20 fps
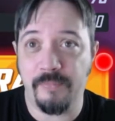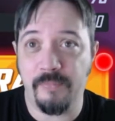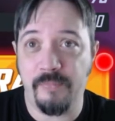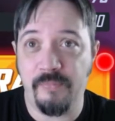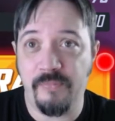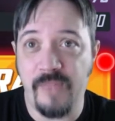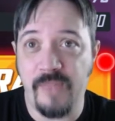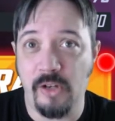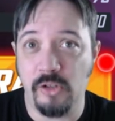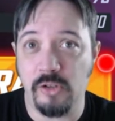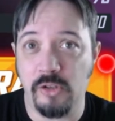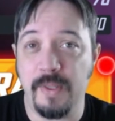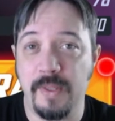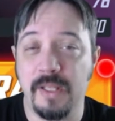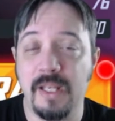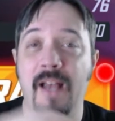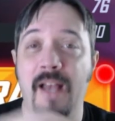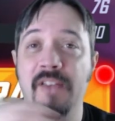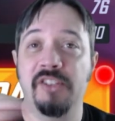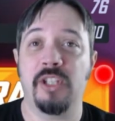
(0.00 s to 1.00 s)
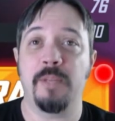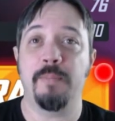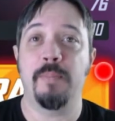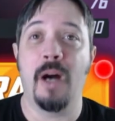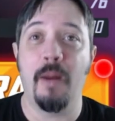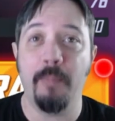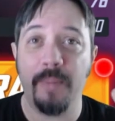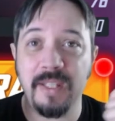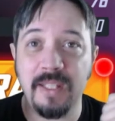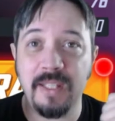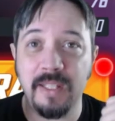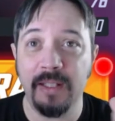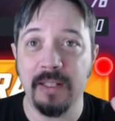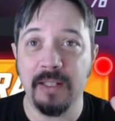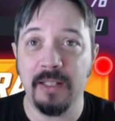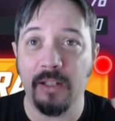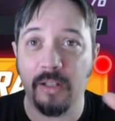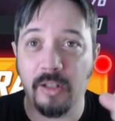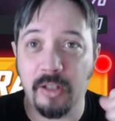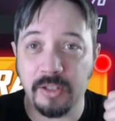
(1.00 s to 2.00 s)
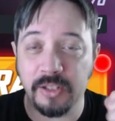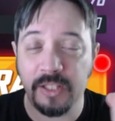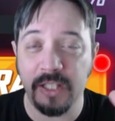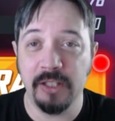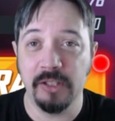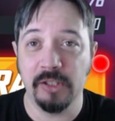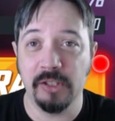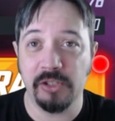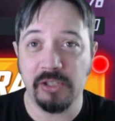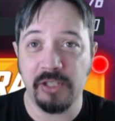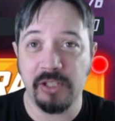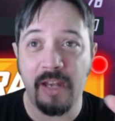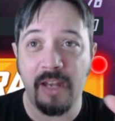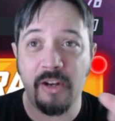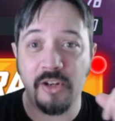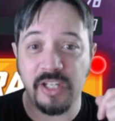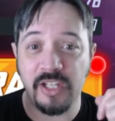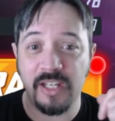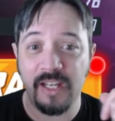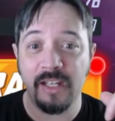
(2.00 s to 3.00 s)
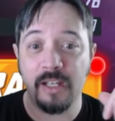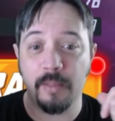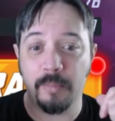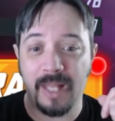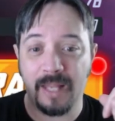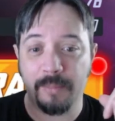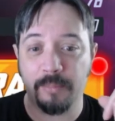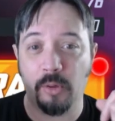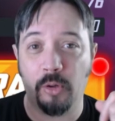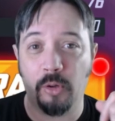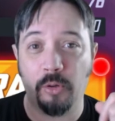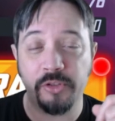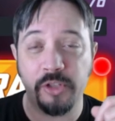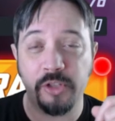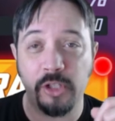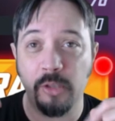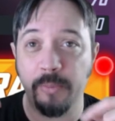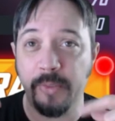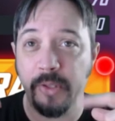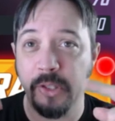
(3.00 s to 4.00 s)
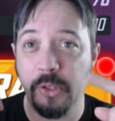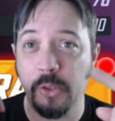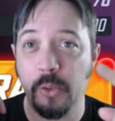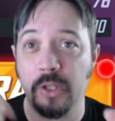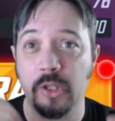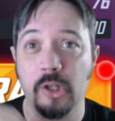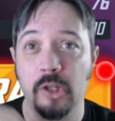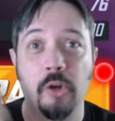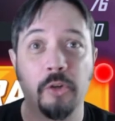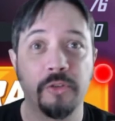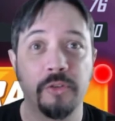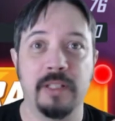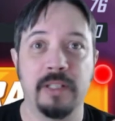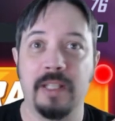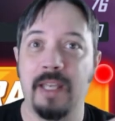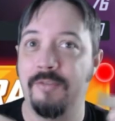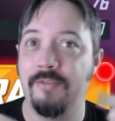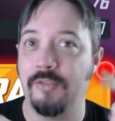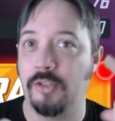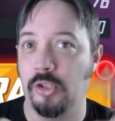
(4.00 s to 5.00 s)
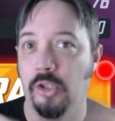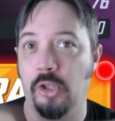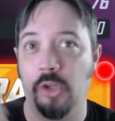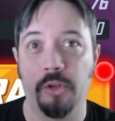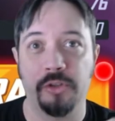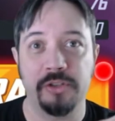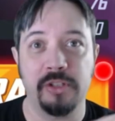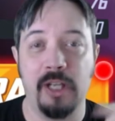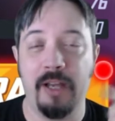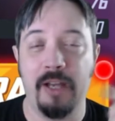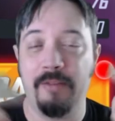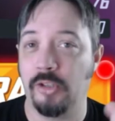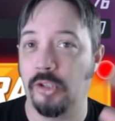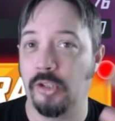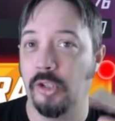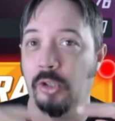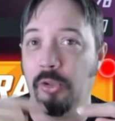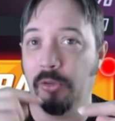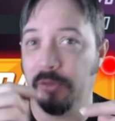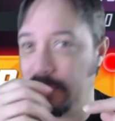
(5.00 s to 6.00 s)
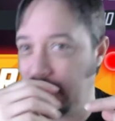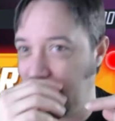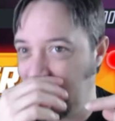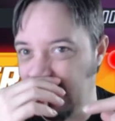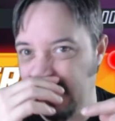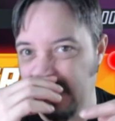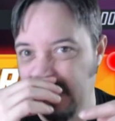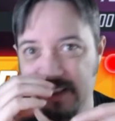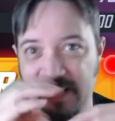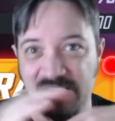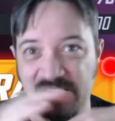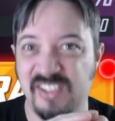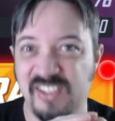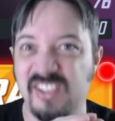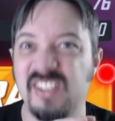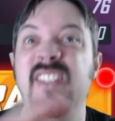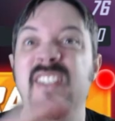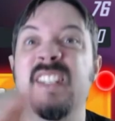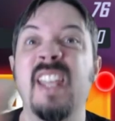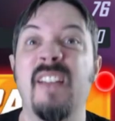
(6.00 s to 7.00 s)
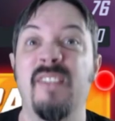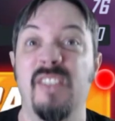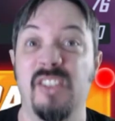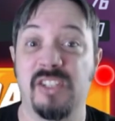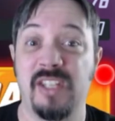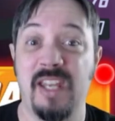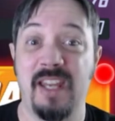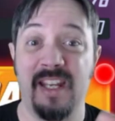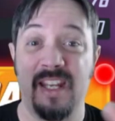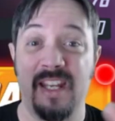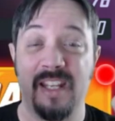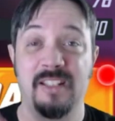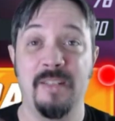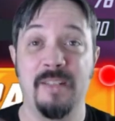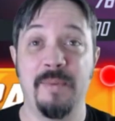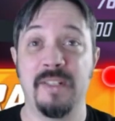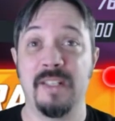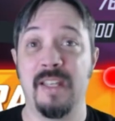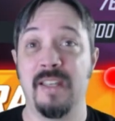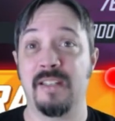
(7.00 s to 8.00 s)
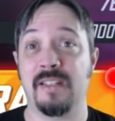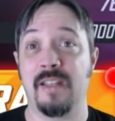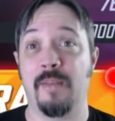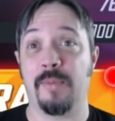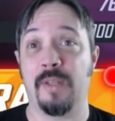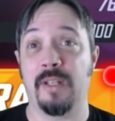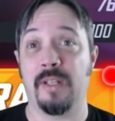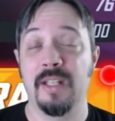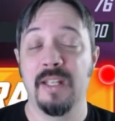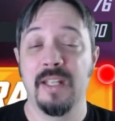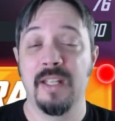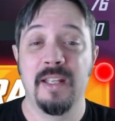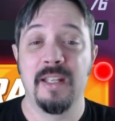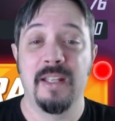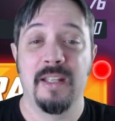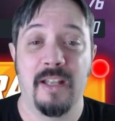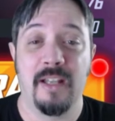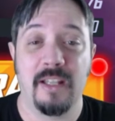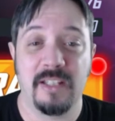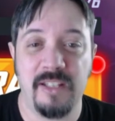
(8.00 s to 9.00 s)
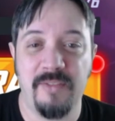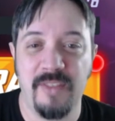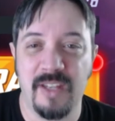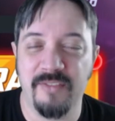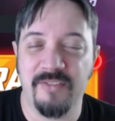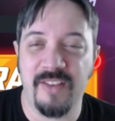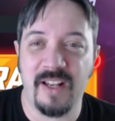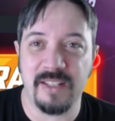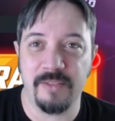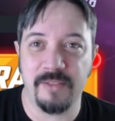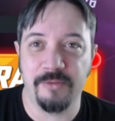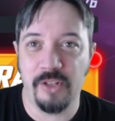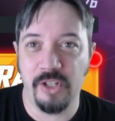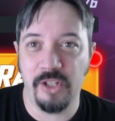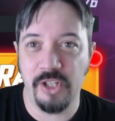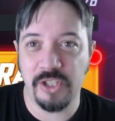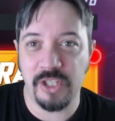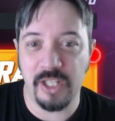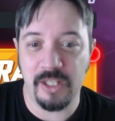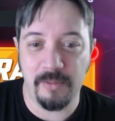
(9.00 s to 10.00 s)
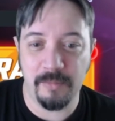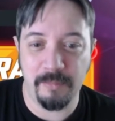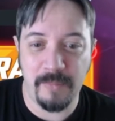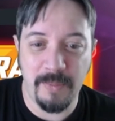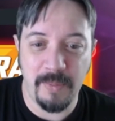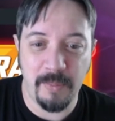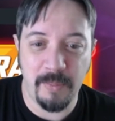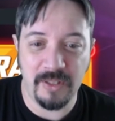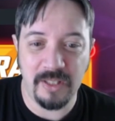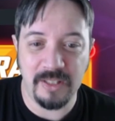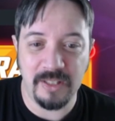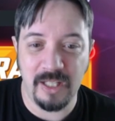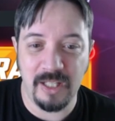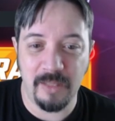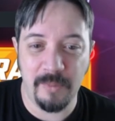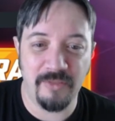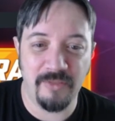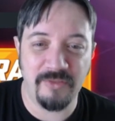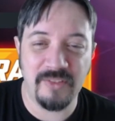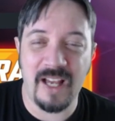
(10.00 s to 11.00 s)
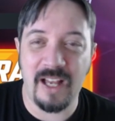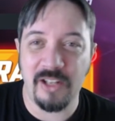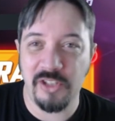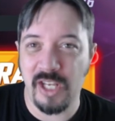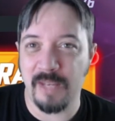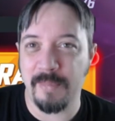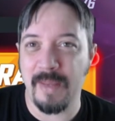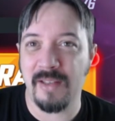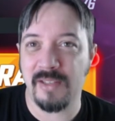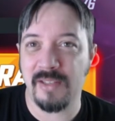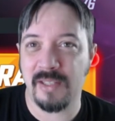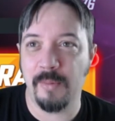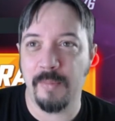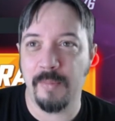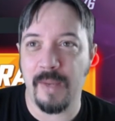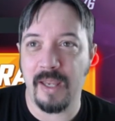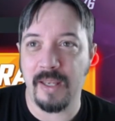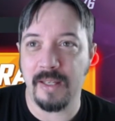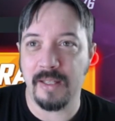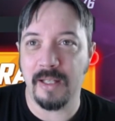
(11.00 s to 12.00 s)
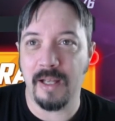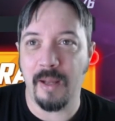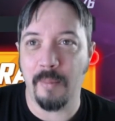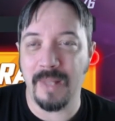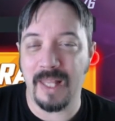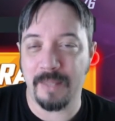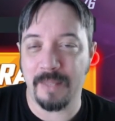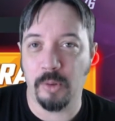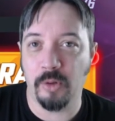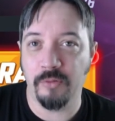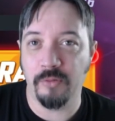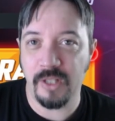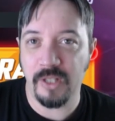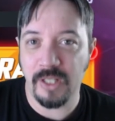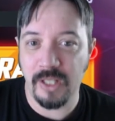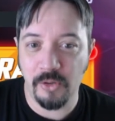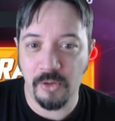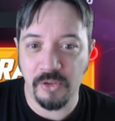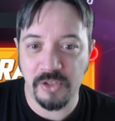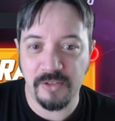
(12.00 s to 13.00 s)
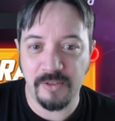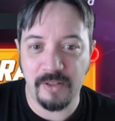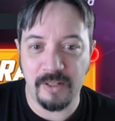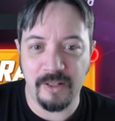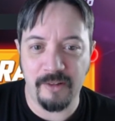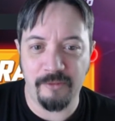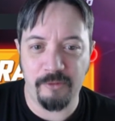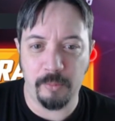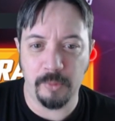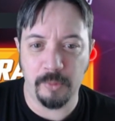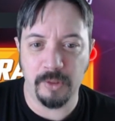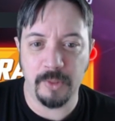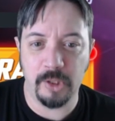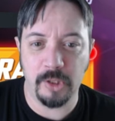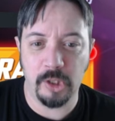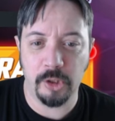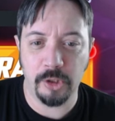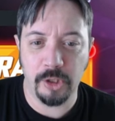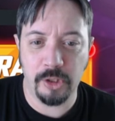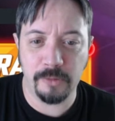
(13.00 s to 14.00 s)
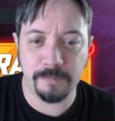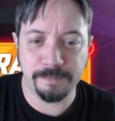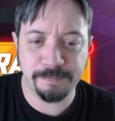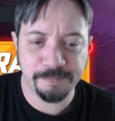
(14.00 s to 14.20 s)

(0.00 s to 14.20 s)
Thanos will be constantly pumping in on kills, energy into Black Bolt, so you'll be doing ult after ult after ult. It's devastating. Let me tell you something. I'll see if I can find some footage to maybe put in here, but if not, check out some of my Black Bolt videos from a little bit earlier,